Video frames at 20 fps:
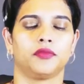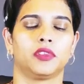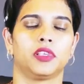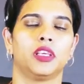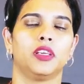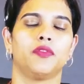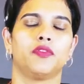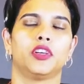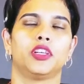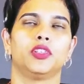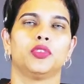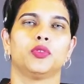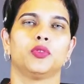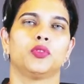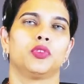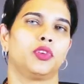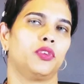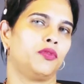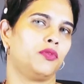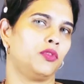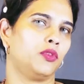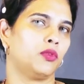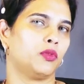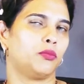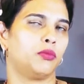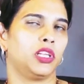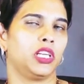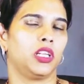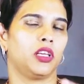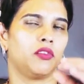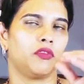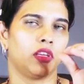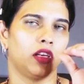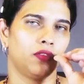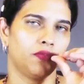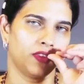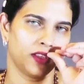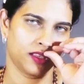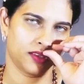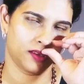Even though if you believe
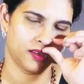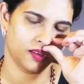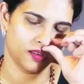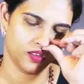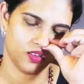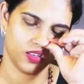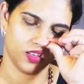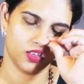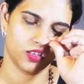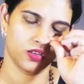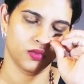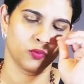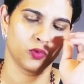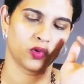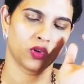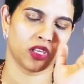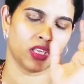in Western system or